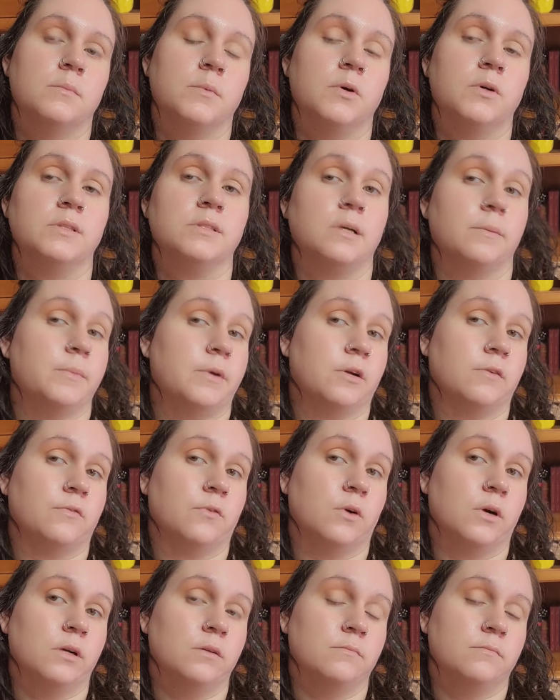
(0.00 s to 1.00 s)
well, I'm here
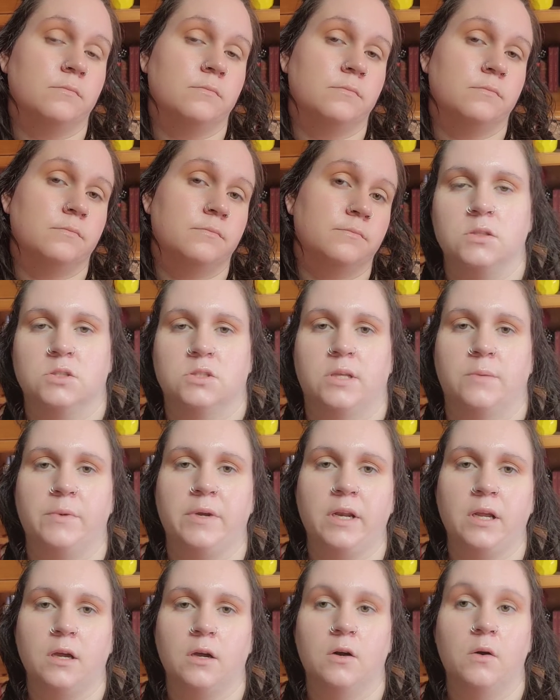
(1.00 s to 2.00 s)
for it. So then
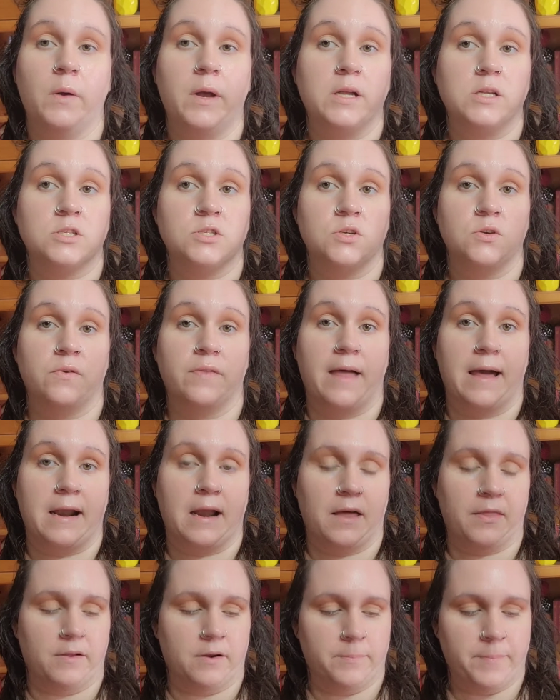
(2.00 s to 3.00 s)
we're going to go into
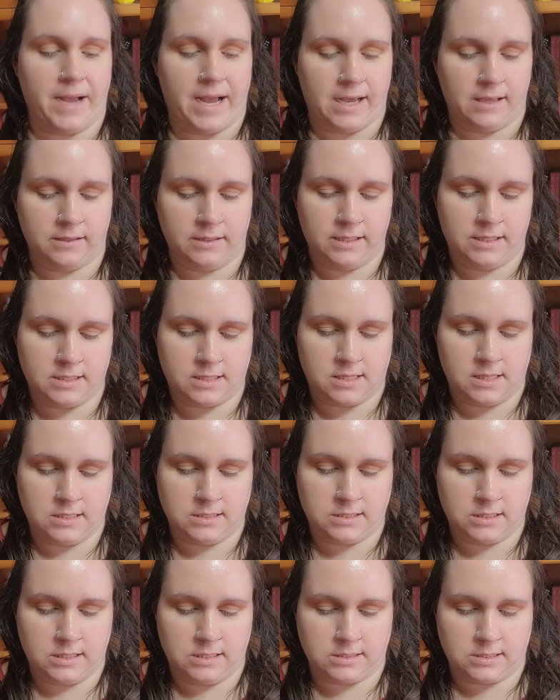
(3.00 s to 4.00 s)
that other palette.
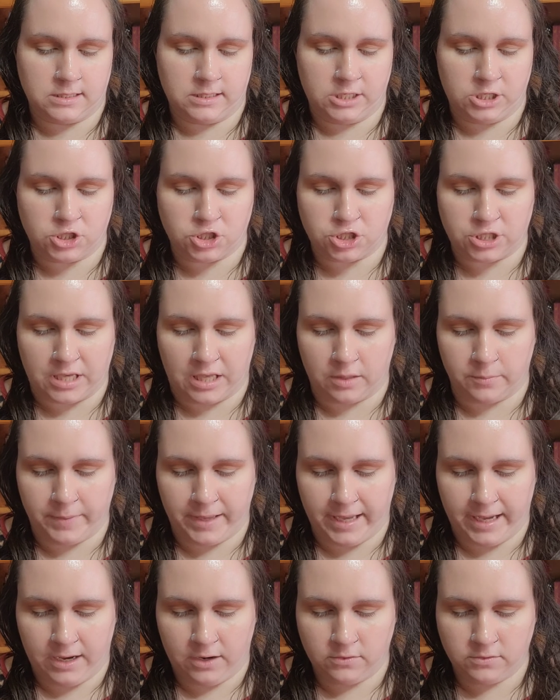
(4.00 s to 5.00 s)
This is the
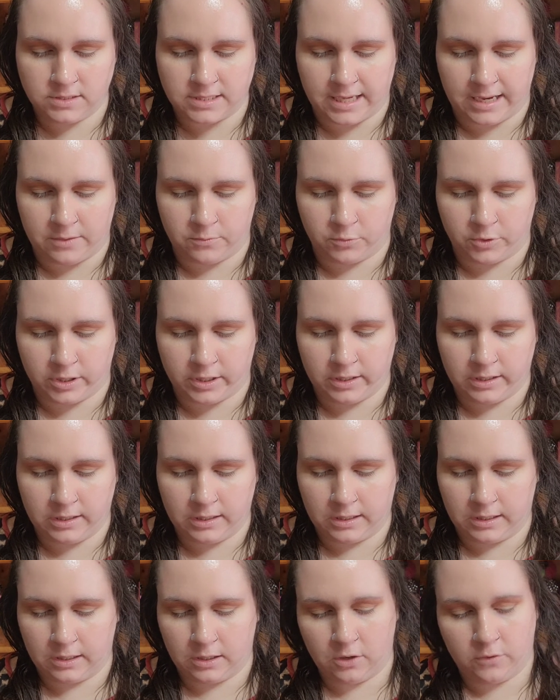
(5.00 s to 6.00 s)
Shellbound, and we're going
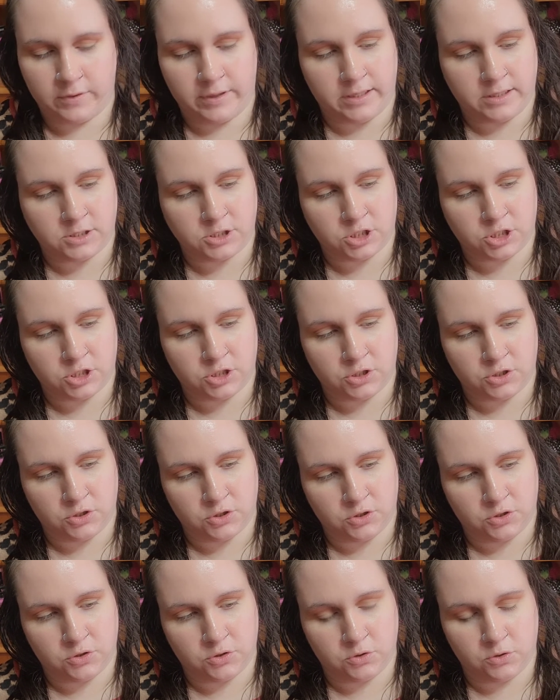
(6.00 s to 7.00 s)
to go
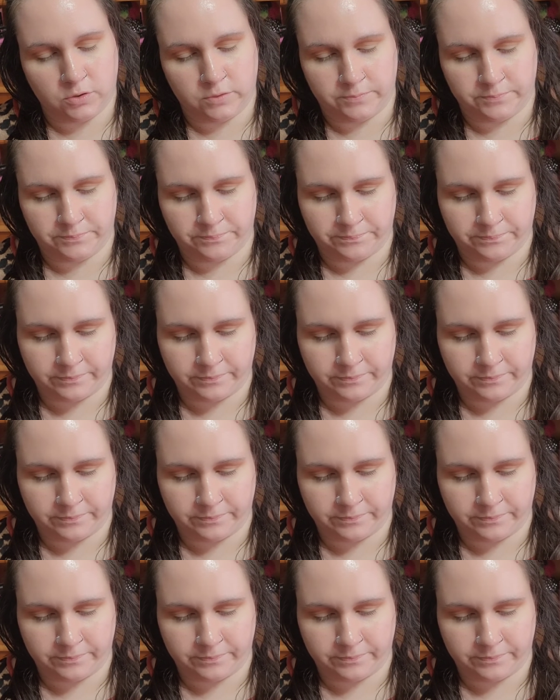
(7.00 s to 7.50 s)
into,